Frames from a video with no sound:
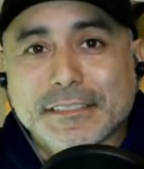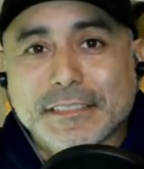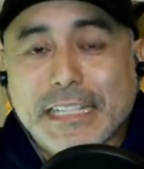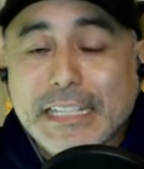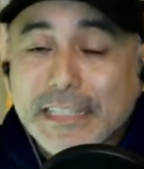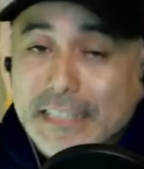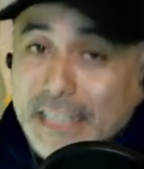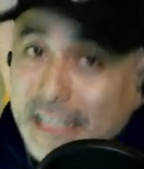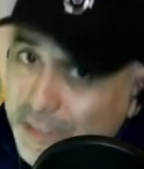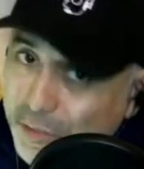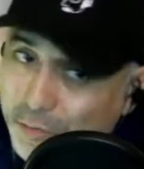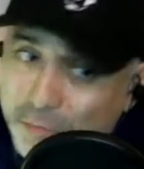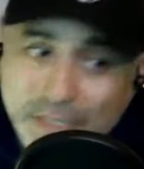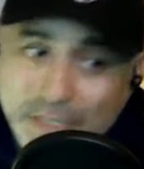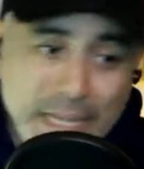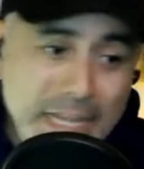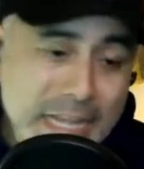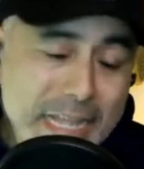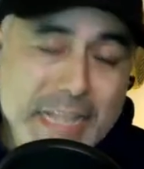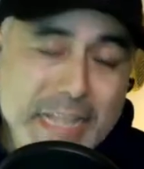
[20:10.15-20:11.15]
And that's
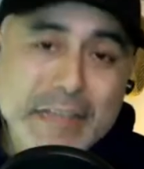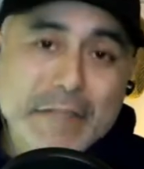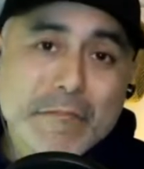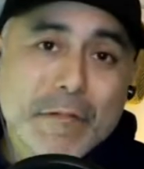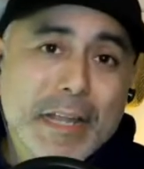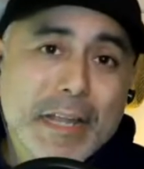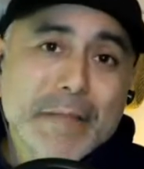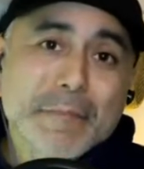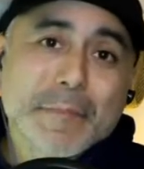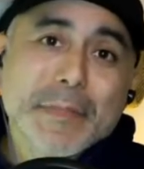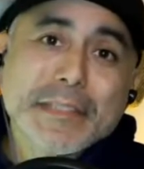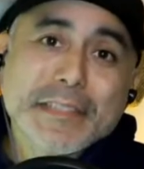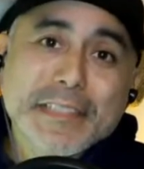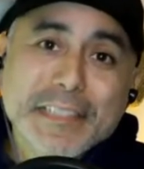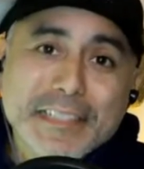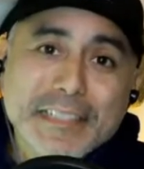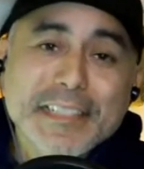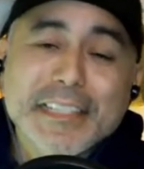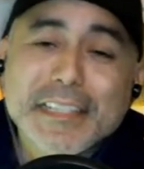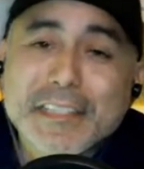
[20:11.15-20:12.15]
okay, right? But
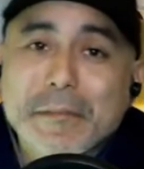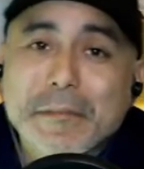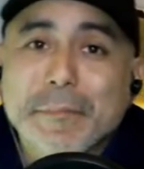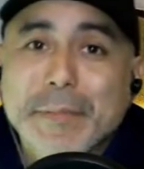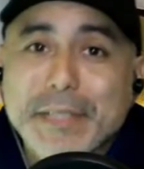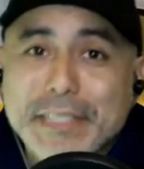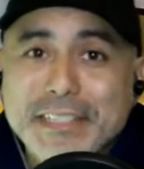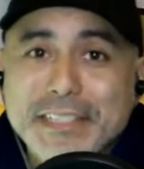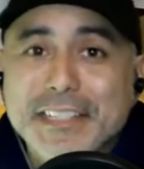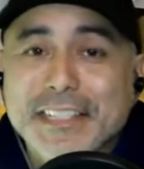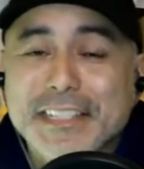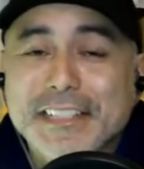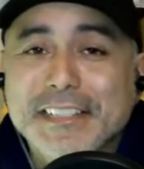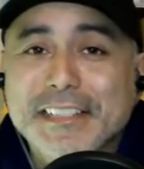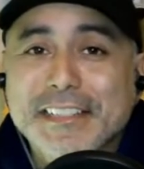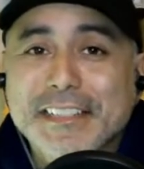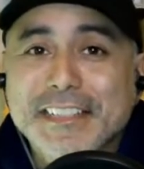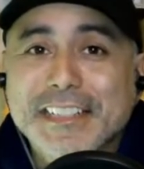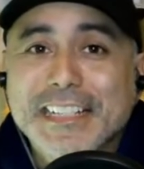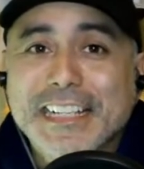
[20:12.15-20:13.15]
this is a
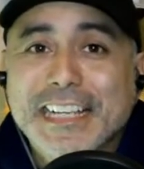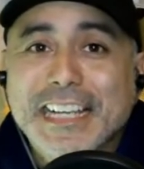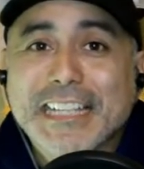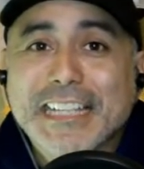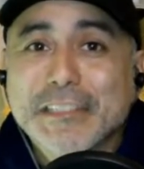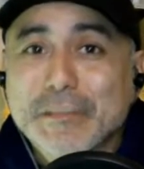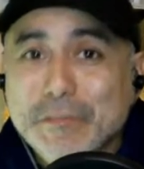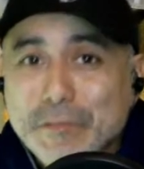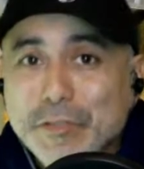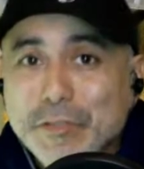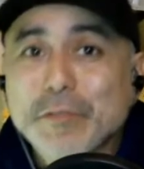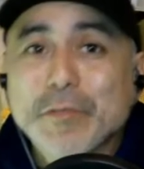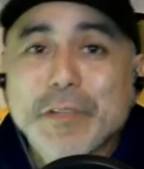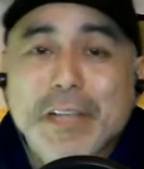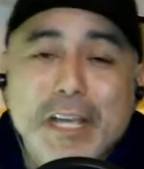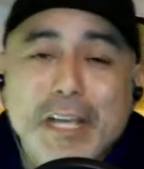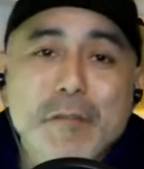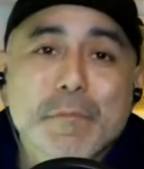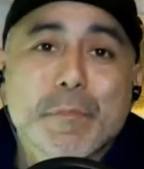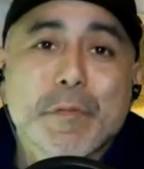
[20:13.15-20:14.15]
business and you do
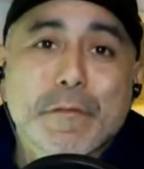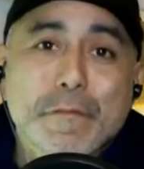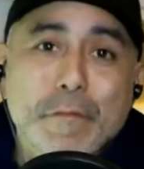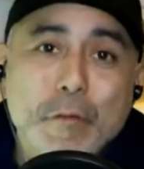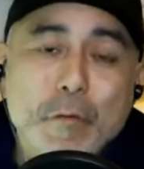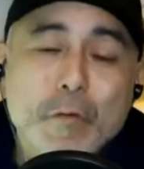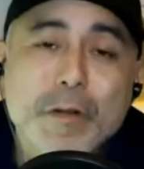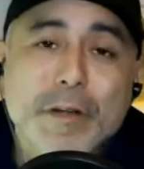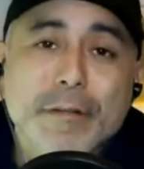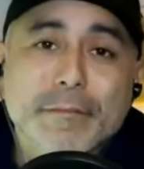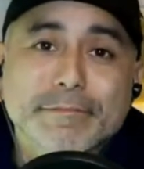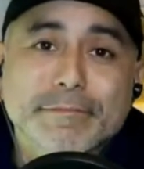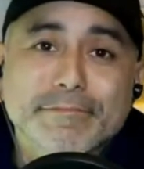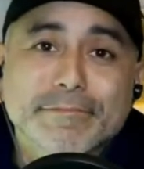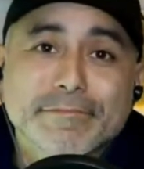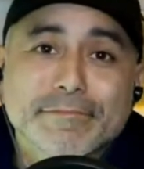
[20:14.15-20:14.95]
got to perform.